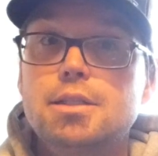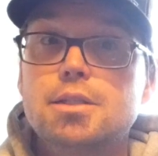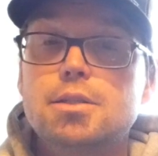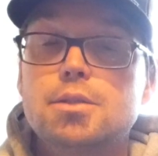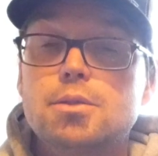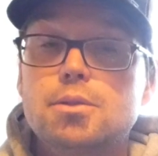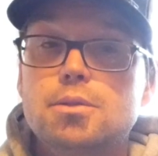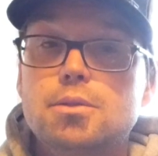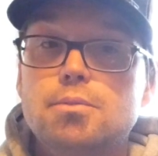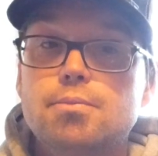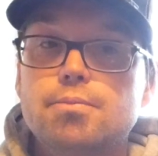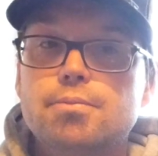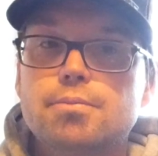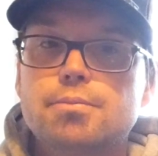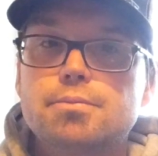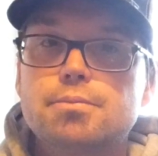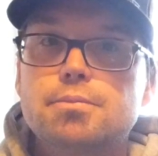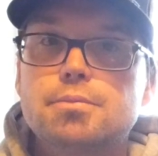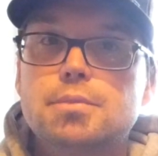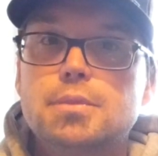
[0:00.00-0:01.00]

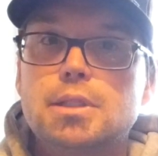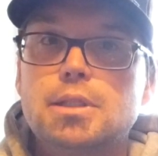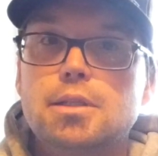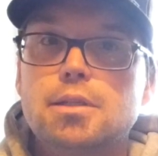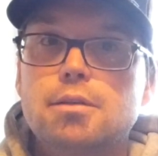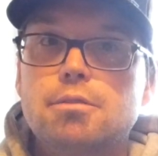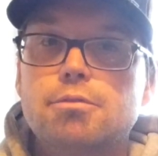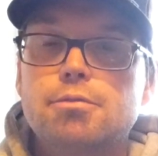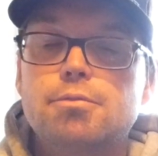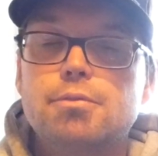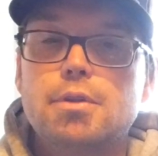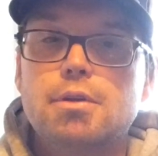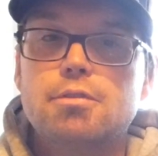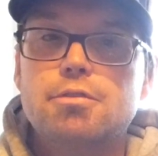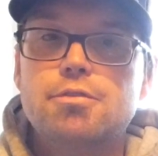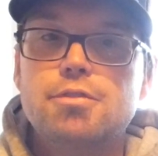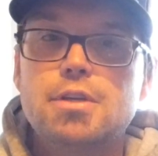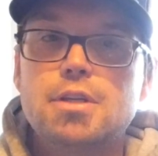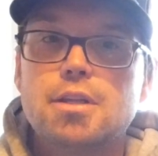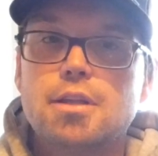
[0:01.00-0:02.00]
they're
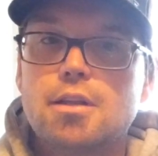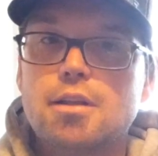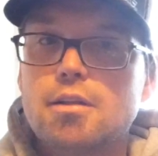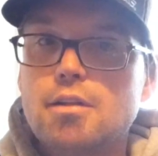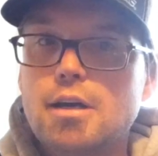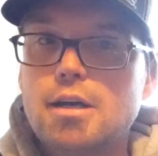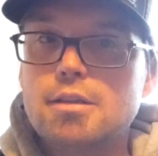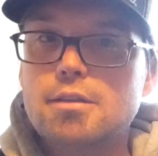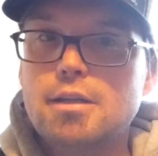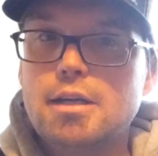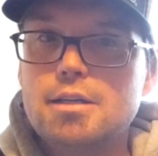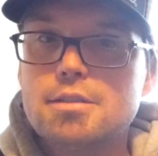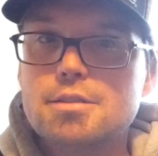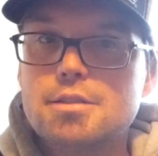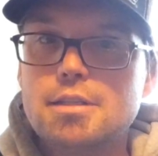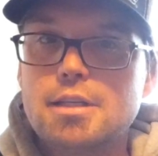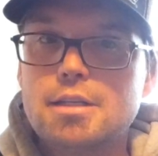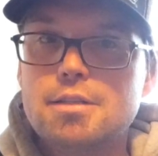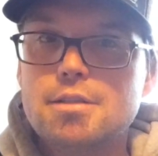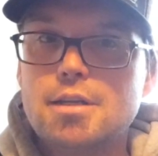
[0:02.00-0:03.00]
feeding a lot less
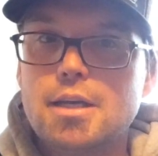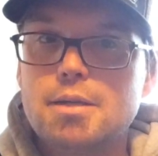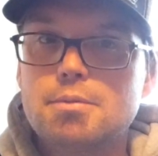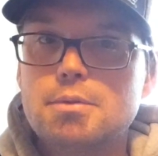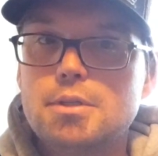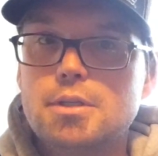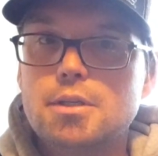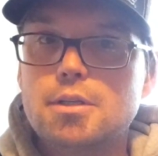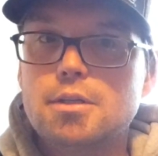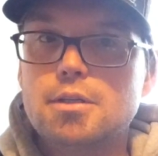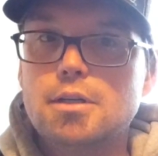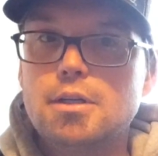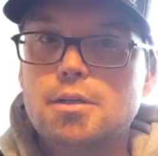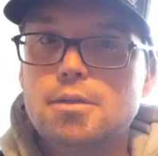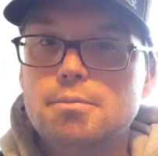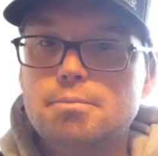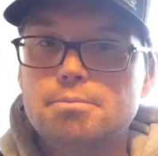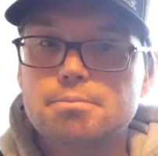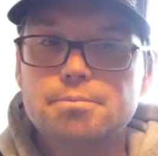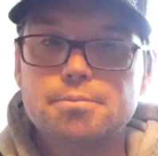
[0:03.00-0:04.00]
that time of year.
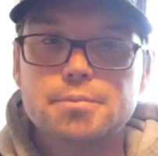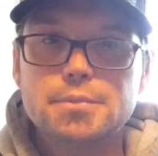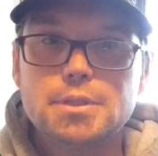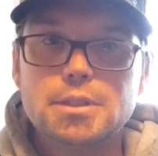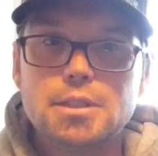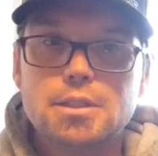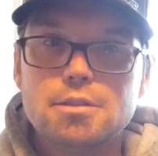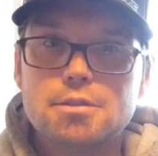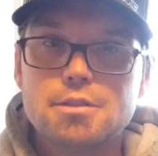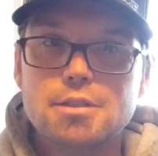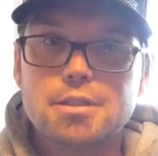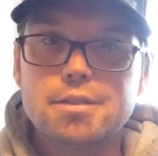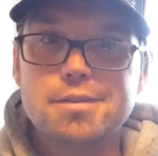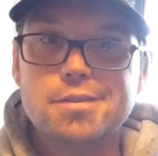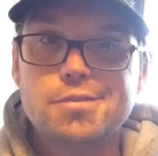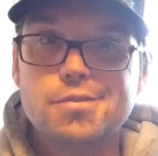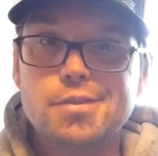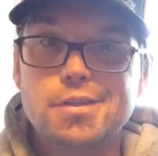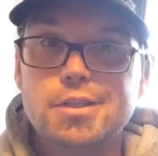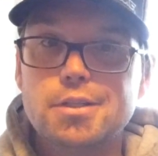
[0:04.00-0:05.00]
You can see in
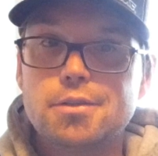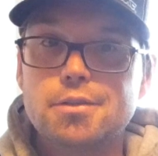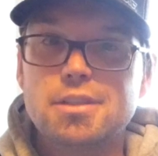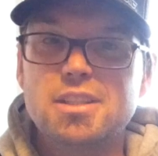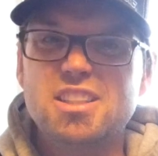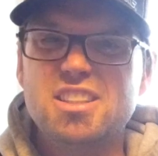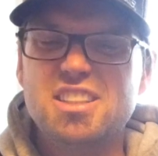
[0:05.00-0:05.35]
this video